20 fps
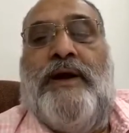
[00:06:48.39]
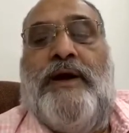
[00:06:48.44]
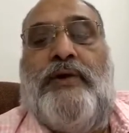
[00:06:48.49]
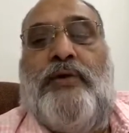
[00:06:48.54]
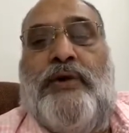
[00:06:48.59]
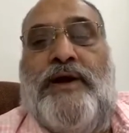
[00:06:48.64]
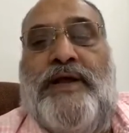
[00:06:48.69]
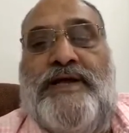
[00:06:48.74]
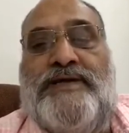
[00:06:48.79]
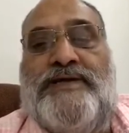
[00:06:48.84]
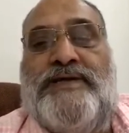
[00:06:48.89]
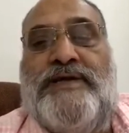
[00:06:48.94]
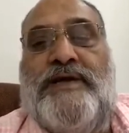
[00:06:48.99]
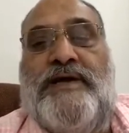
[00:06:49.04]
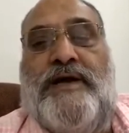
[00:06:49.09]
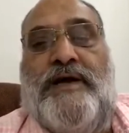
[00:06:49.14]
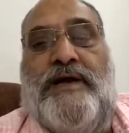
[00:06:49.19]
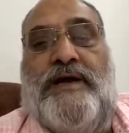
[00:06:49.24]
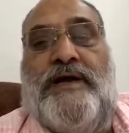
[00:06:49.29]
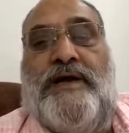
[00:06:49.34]
today's
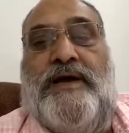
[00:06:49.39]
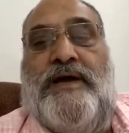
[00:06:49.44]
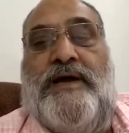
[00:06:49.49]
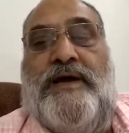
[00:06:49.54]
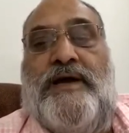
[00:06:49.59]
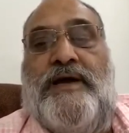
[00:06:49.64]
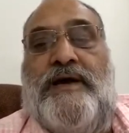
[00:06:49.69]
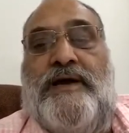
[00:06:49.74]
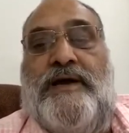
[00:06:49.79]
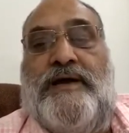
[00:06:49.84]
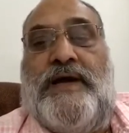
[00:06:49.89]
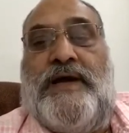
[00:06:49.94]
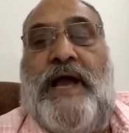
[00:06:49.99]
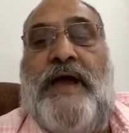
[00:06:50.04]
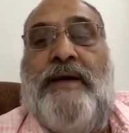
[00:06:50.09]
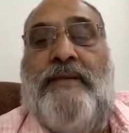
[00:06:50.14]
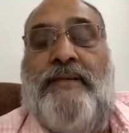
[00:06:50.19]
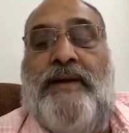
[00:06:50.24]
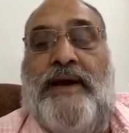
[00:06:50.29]
time.